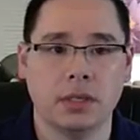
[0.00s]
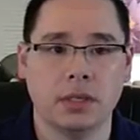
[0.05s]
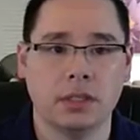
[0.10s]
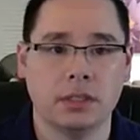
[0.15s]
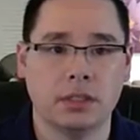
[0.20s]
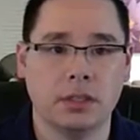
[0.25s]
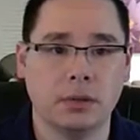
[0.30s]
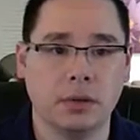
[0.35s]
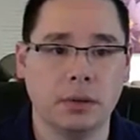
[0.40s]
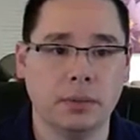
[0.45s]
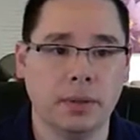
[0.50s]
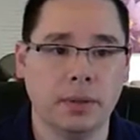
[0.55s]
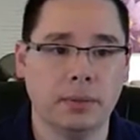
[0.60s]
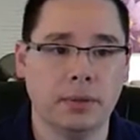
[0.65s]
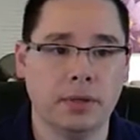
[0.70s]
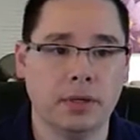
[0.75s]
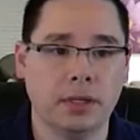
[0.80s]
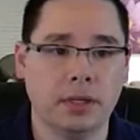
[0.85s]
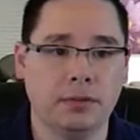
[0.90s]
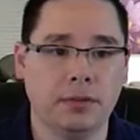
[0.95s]
So
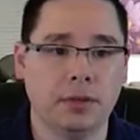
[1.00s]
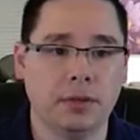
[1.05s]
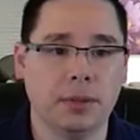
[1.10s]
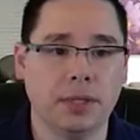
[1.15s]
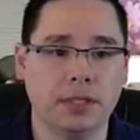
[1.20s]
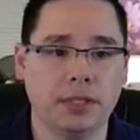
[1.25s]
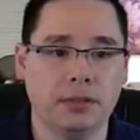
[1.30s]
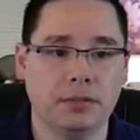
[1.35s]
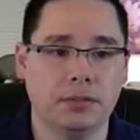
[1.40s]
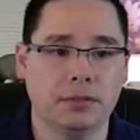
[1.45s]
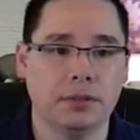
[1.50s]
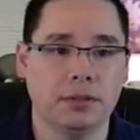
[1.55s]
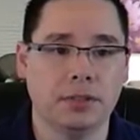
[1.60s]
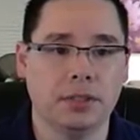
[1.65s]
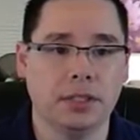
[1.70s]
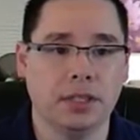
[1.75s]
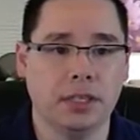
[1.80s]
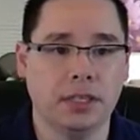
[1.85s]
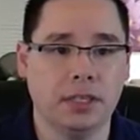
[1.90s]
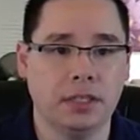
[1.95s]
remember, if you're raising
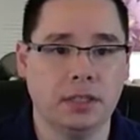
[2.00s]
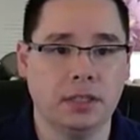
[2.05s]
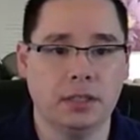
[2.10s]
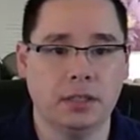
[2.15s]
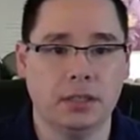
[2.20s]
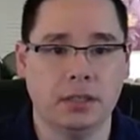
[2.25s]
first in,